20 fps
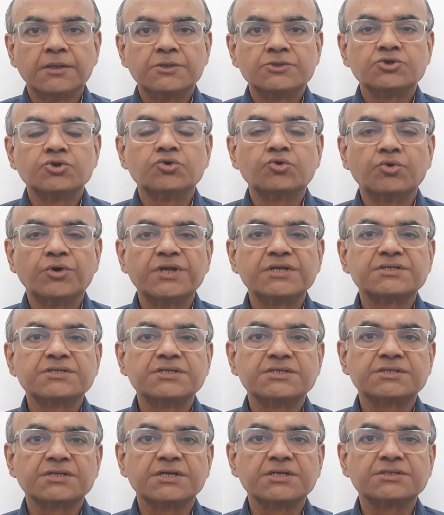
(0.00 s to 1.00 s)
So today's
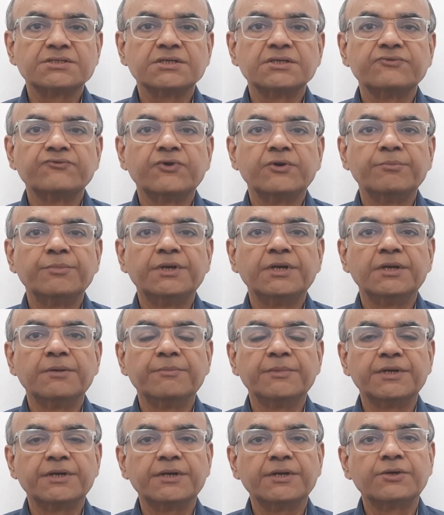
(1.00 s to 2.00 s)
discussion will be
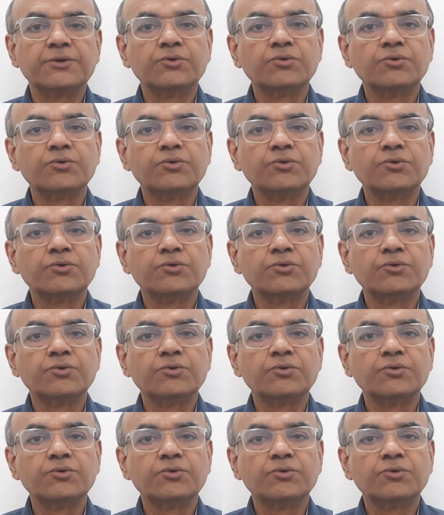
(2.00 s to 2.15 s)
limited